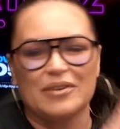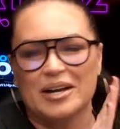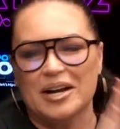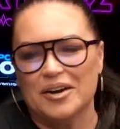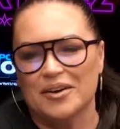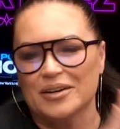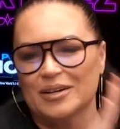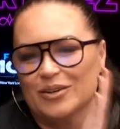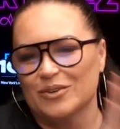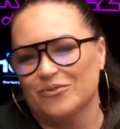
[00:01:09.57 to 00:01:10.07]

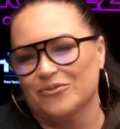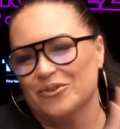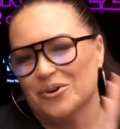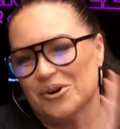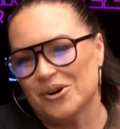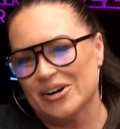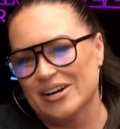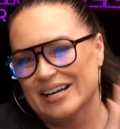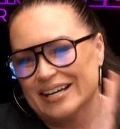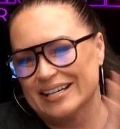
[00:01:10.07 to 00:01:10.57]

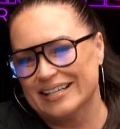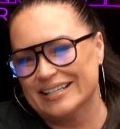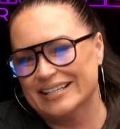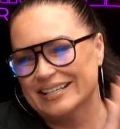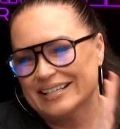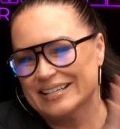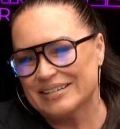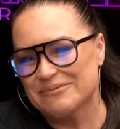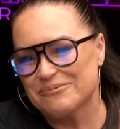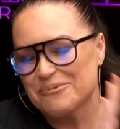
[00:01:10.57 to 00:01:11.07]
Erica
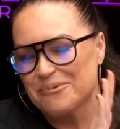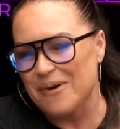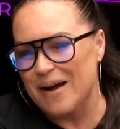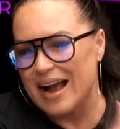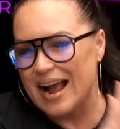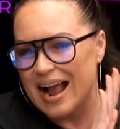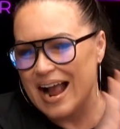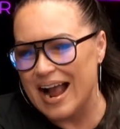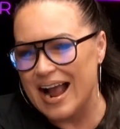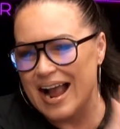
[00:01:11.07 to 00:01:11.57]
Ford.
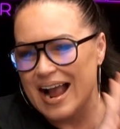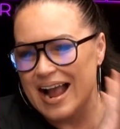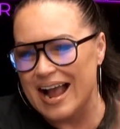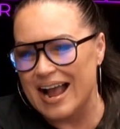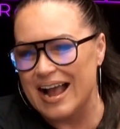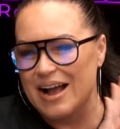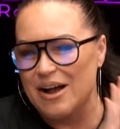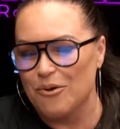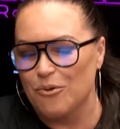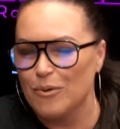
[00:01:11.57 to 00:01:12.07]

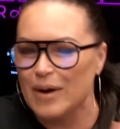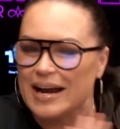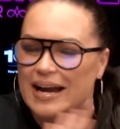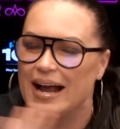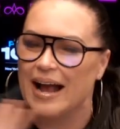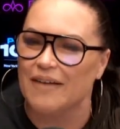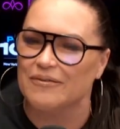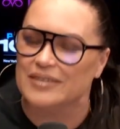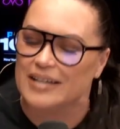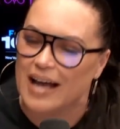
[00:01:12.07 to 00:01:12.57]
Wow. Wait,
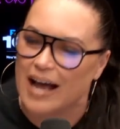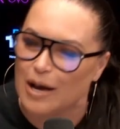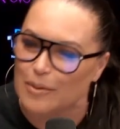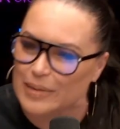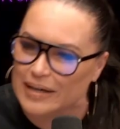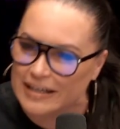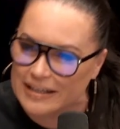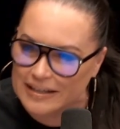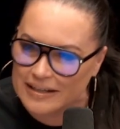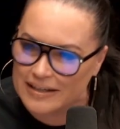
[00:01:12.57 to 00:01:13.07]
yeah. after how
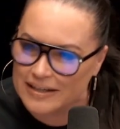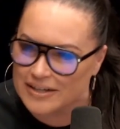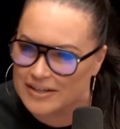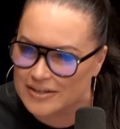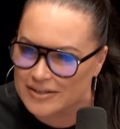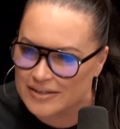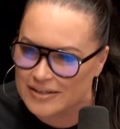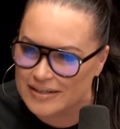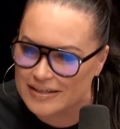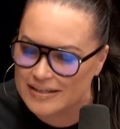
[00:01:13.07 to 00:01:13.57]
many years?